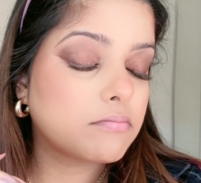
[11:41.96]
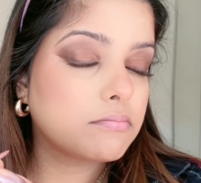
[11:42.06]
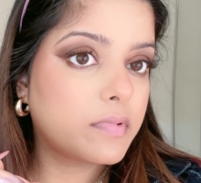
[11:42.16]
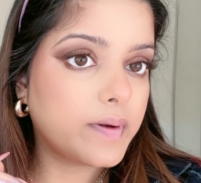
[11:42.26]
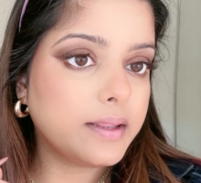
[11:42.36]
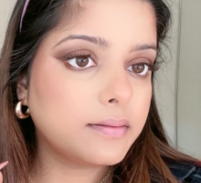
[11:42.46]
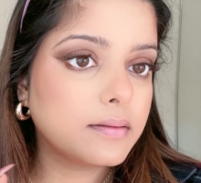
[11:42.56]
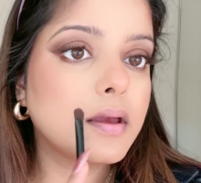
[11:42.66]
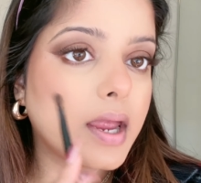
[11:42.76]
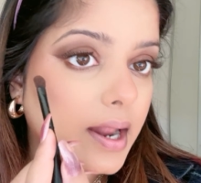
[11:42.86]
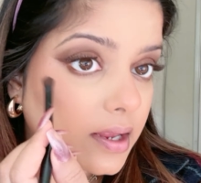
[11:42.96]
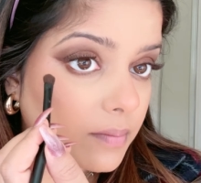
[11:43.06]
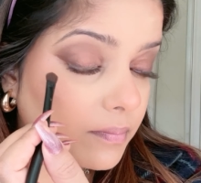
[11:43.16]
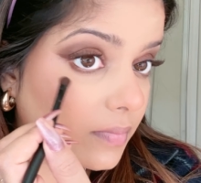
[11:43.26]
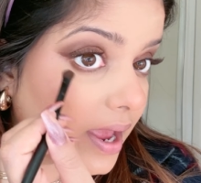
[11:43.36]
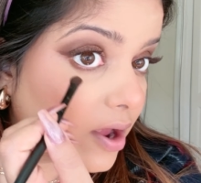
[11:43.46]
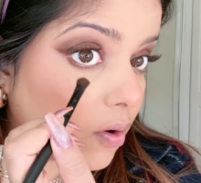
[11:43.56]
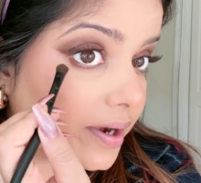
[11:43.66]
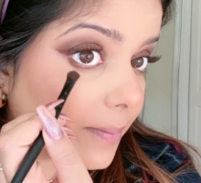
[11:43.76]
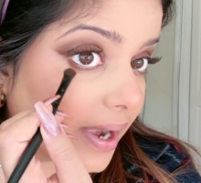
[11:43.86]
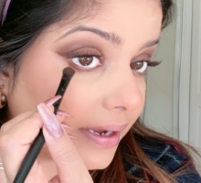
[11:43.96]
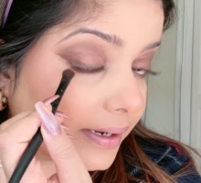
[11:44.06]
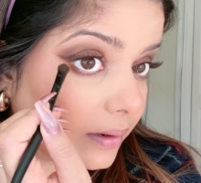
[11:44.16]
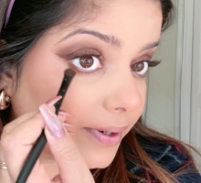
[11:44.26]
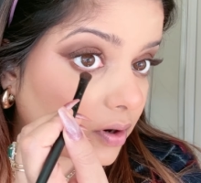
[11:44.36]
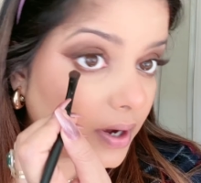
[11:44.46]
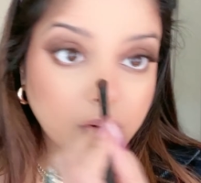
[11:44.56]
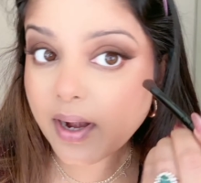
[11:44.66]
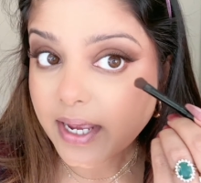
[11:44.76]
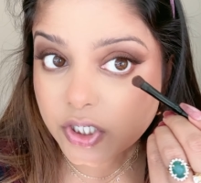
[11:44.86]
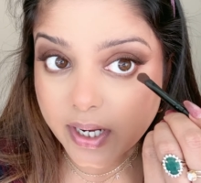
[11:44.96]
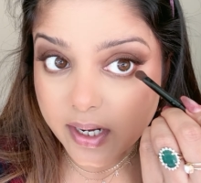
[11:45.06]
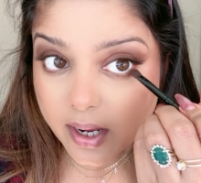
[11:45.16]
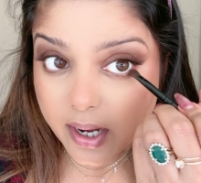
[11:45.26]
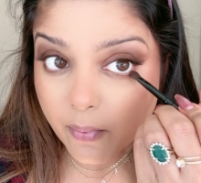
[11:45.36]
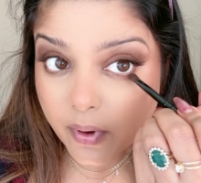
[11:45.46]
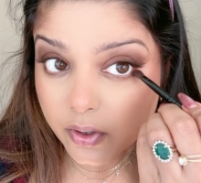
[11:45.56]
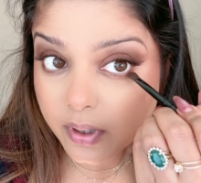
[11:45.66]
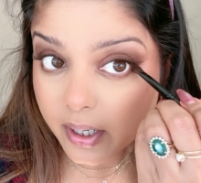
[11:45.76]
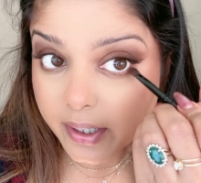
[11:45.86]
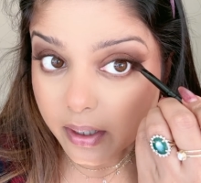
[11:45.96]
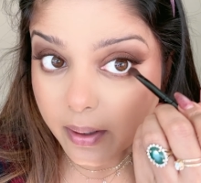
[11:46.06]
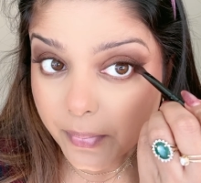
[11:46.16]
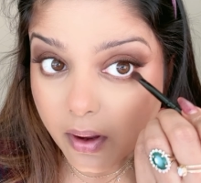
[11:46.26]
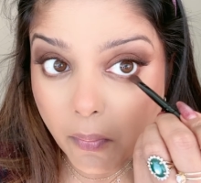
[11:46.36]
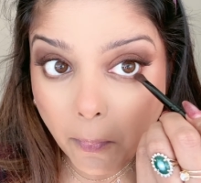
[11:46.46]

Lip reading: crease, and I already applied a little bit on my lower lash line, and I'm going to darken it up now.